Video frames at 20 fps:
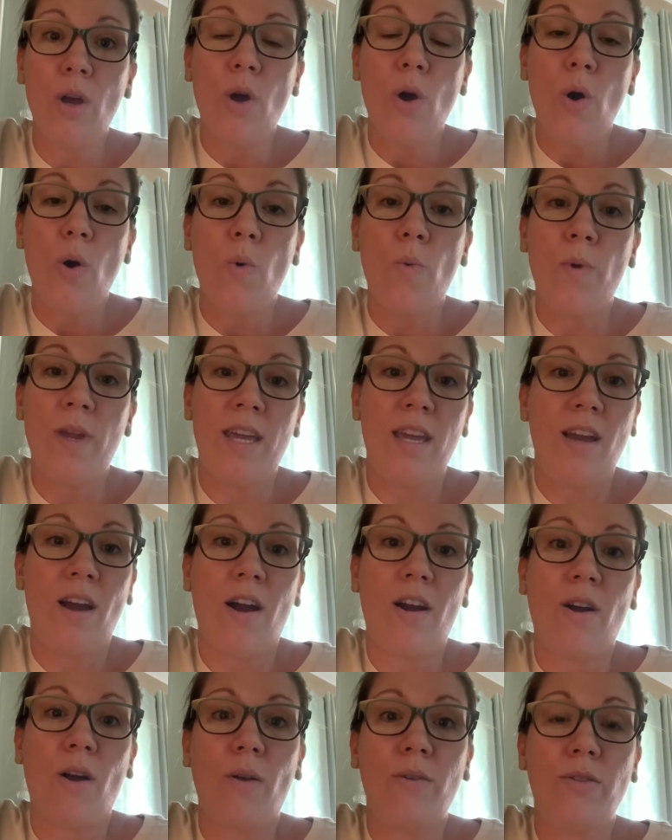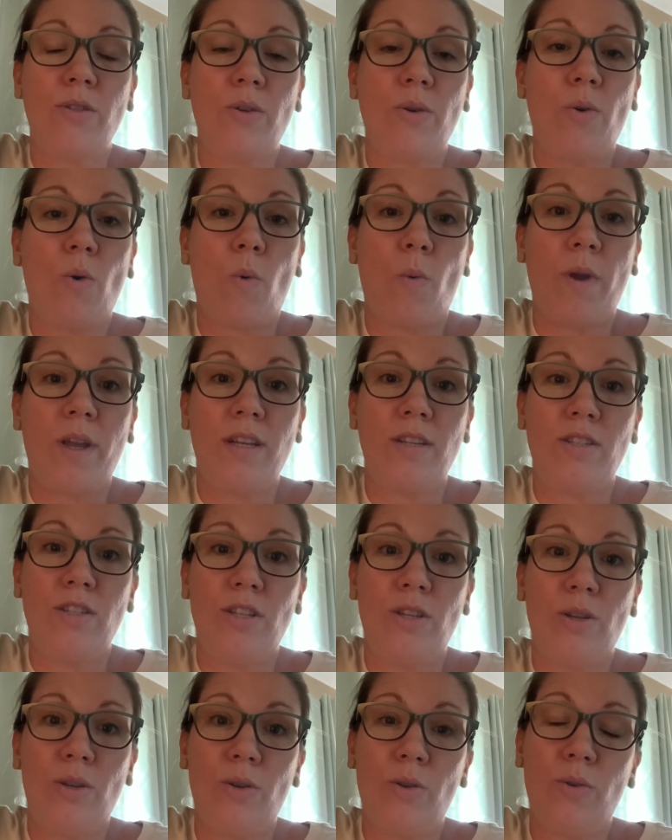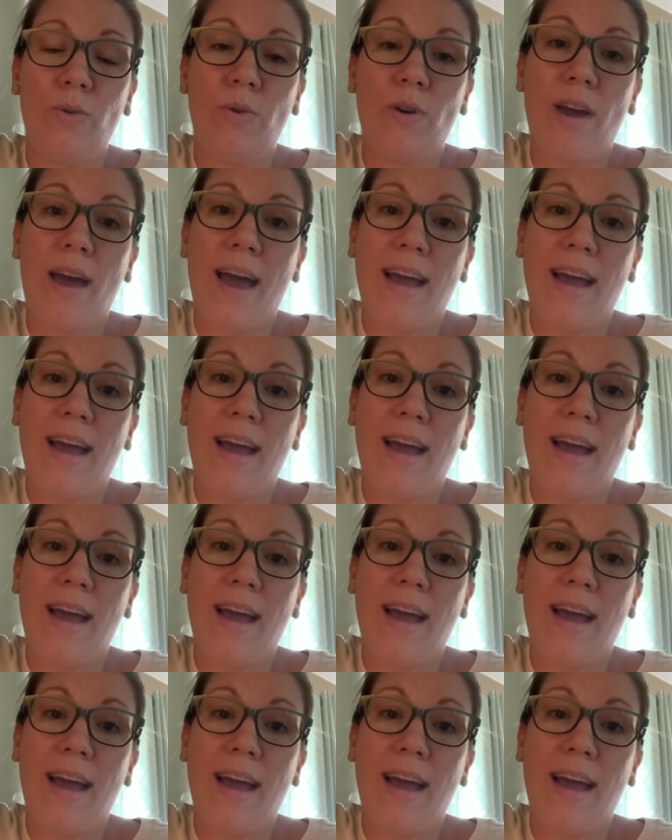We are also going to,